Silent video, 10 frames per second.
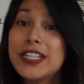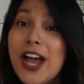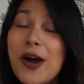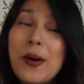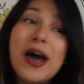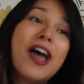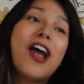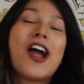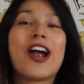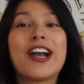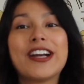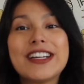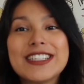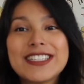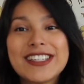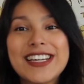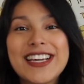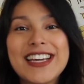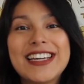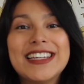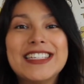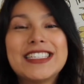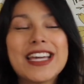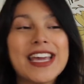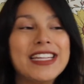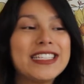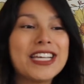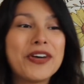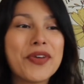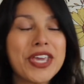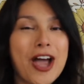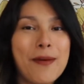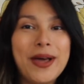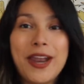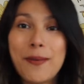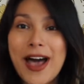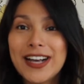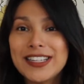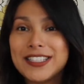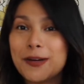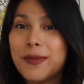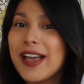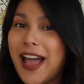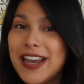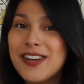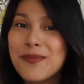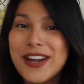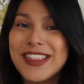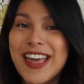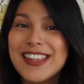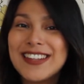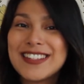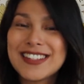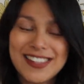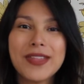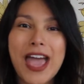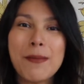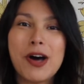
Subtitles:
know her nursery is hints of llama and alpaca, so I'm like, I need to bring that. I'm